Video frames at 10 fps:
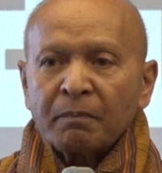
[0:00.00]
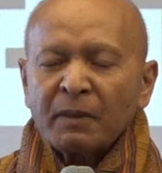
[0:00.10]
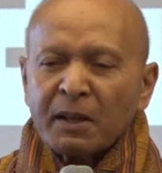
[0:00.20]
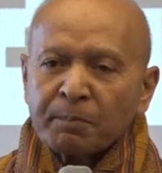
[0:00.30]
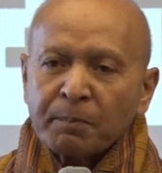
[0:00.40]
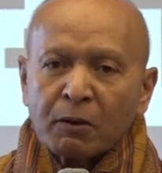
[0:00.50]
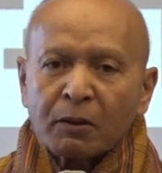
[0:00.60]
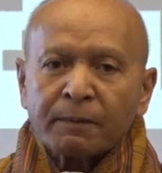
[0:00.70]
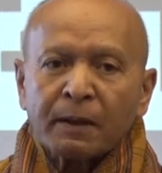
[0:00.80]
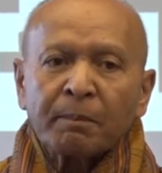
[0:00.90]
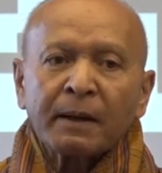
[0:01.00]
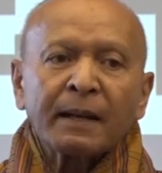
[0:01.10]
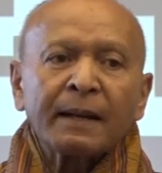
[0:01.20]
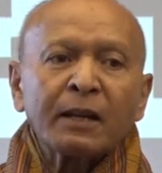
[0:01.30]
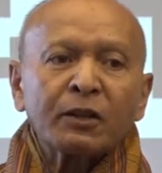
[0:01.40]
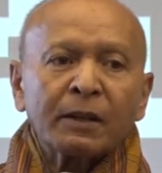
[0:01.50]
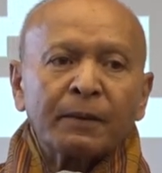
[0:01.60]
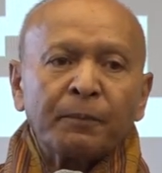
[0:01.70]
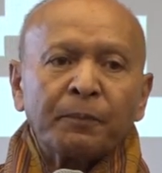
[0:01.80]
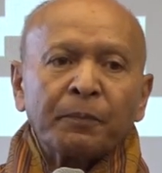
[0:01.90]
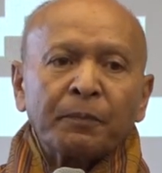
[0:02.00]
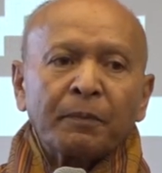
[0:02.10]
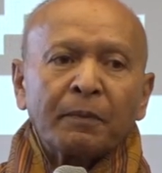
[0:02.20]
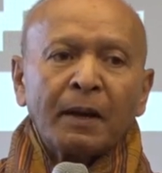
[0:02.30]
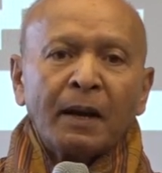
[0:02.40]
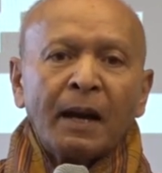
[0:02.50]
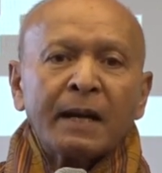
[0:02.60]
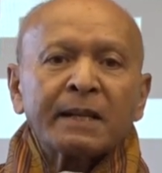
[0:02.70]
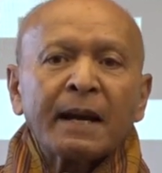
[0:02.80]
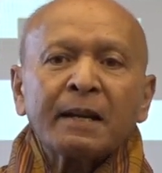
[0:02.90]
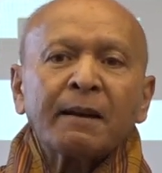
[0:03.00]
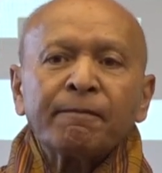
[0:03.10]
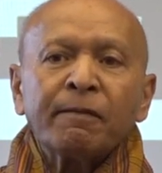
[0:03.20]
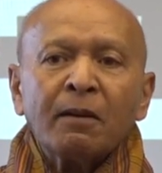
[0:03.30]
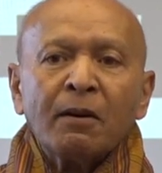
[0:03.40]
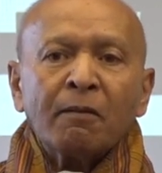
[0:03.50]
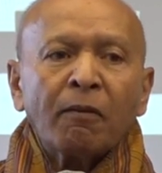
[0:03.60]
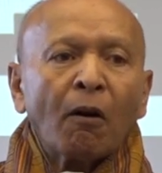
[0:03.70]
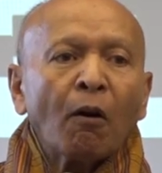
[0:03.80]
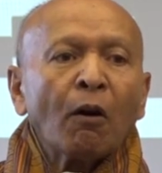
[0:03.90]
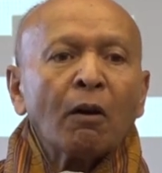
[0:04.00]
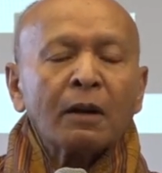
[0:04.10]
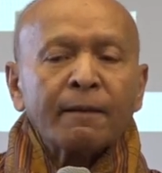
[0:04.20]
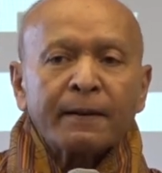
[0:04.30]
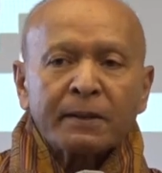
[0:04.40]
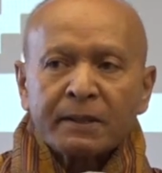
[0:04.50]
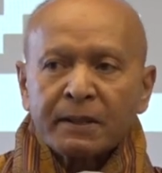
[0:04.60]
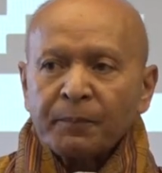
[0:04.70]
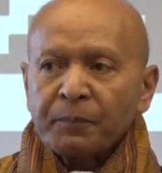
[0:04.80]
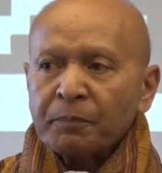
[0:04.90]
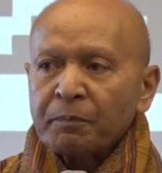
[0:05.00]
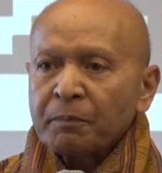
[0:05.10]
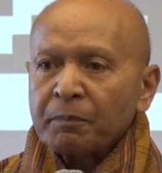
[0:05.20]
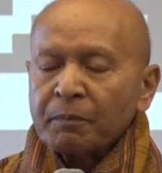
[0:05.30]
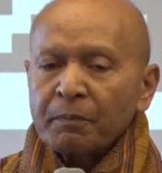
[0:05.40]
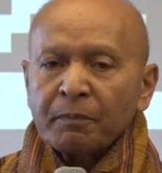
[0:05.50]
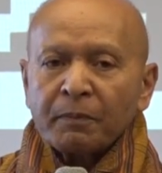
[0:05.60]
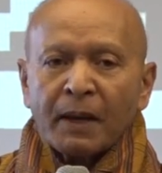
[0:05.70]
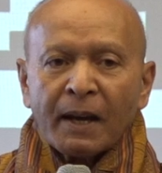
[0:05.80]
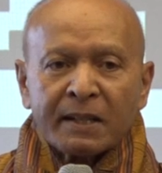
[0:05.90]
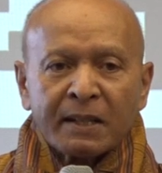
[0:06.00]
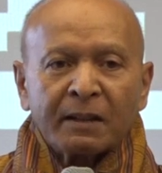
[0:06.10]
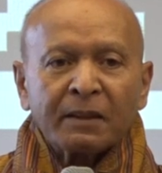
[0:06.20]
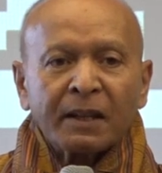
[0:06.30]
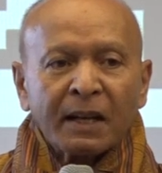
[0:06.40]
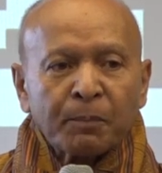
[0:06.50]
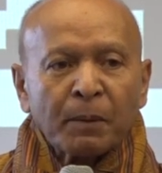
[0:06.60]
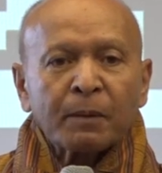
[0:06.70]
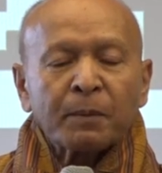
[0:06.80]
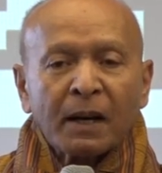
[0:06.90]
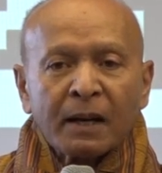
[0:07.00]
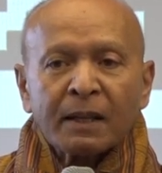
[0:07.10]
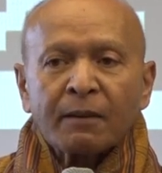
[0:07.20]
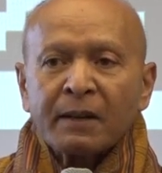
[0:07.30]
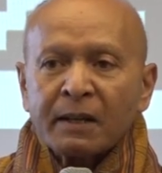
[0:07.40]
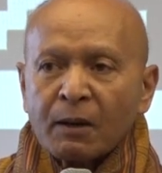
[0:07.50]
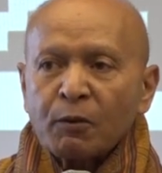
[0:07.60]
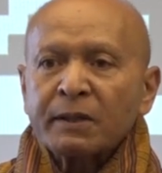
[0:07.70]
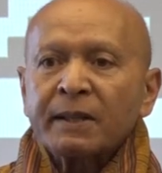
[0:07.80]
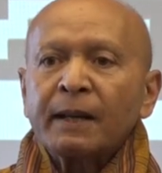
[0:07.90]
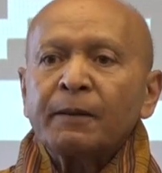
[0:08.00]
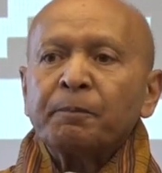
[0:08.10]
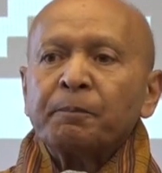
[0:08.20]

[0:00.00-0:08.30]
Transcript: this beautiful Mother Nature has enough for all of us, as the great Mahatma Gandhi of India would say.